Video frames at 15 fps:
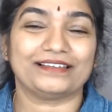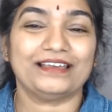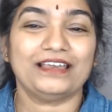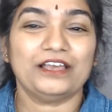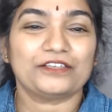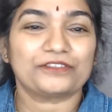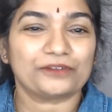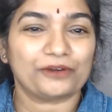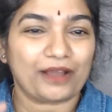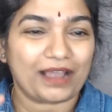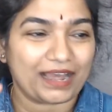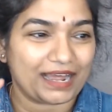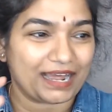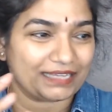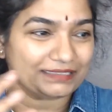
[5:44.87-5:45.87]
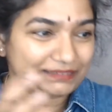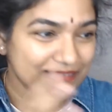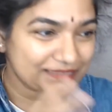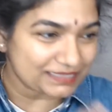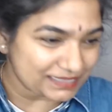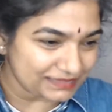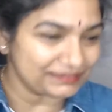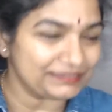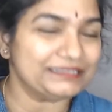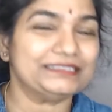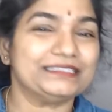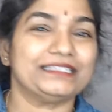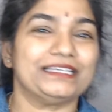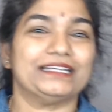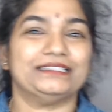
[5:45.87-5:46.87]
So until the
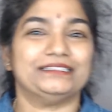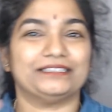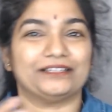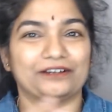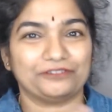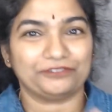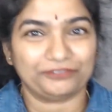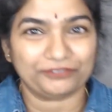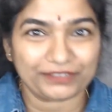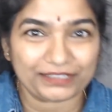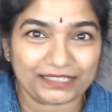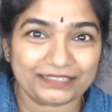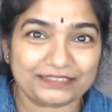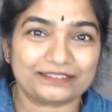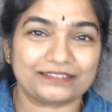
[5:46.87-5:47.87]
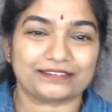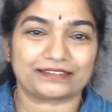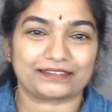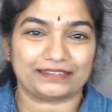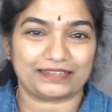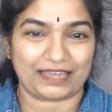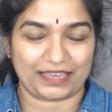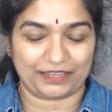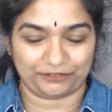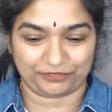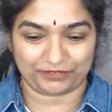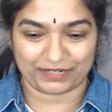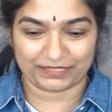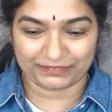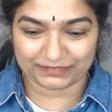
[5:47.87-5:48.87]
end of villain's life,
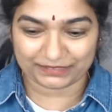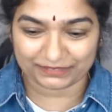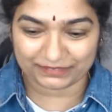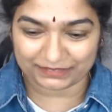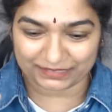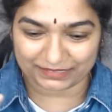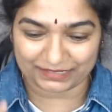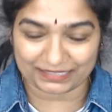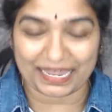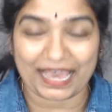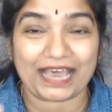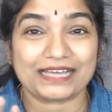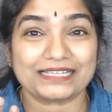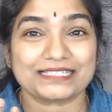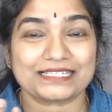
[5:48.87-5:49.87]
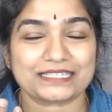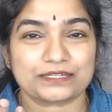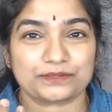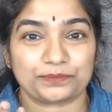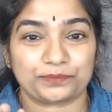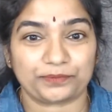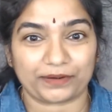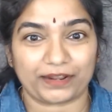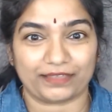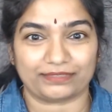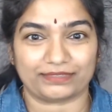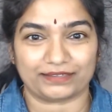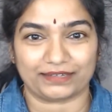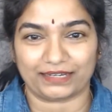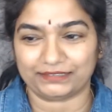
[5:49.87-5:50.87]
until the last breath,
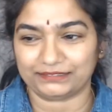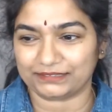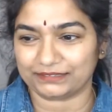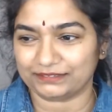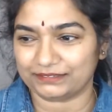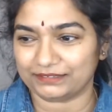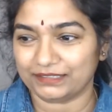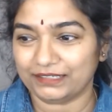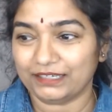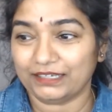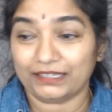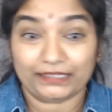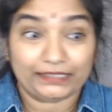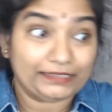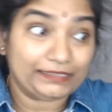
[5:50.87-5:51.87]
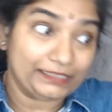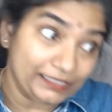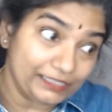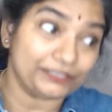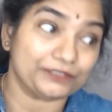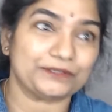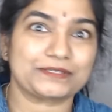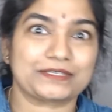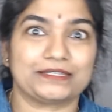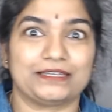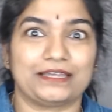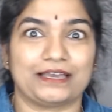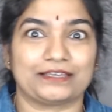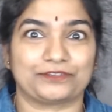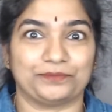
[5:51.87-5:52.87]
until hero's
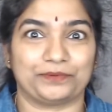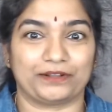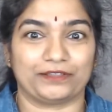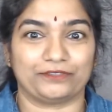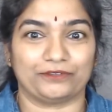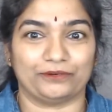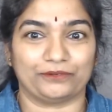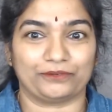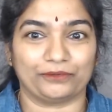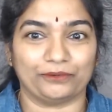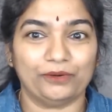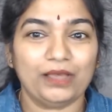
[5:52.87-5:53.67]
last breath also,